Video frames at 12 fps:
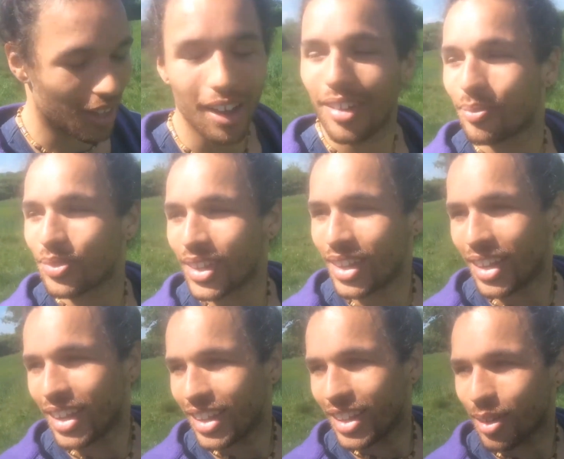in
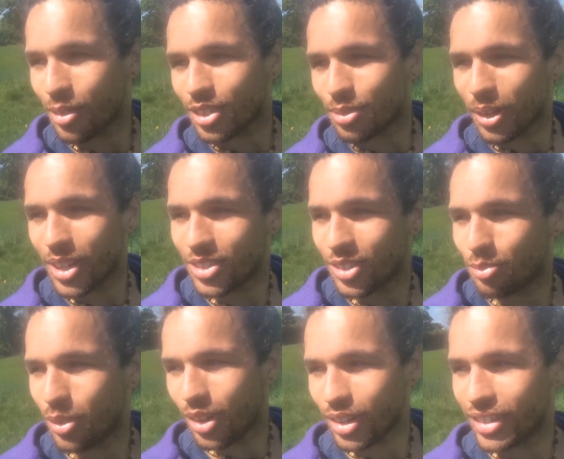that space
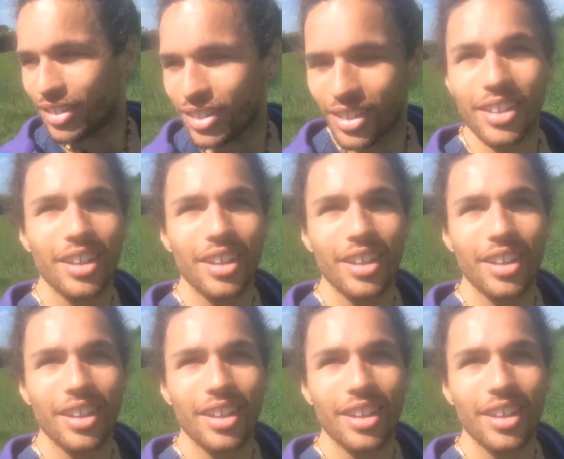of mind.